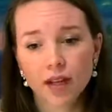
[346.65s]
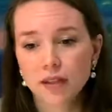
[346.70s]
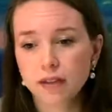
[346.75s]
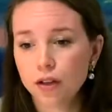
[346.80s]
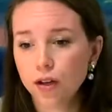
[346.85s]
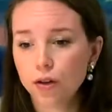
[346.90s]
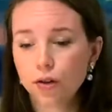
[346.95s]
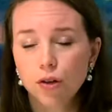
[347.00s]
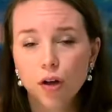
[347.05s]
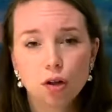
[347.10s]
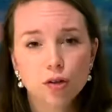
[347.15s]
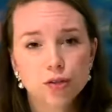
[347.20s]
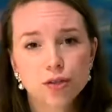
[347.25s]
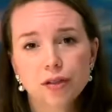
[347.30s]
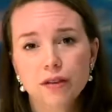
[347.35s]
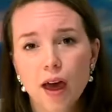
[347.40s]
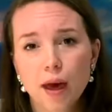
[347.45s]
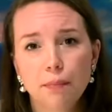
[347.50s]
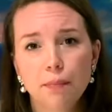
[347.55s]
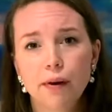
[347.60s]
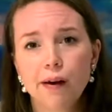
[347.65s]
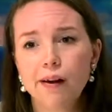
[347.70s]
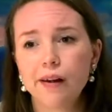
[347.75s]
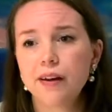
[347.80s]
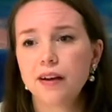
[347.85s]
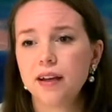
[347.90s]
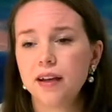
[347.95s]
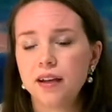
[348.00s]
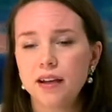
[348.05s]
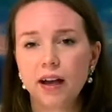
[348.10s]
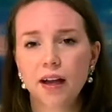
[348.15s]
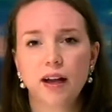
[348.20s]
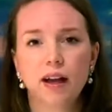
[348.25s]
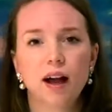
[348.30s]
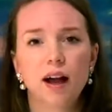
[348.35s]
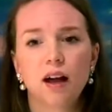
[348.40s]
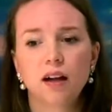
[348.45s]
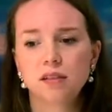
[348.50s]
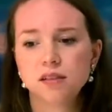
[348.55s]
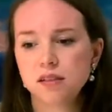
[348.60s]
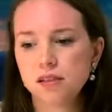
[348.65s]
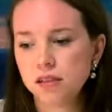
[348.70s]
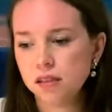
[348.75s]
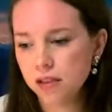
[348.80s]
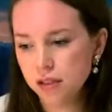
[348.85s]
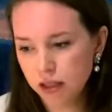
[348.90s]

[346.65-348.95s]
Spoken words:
now go to that party. I can't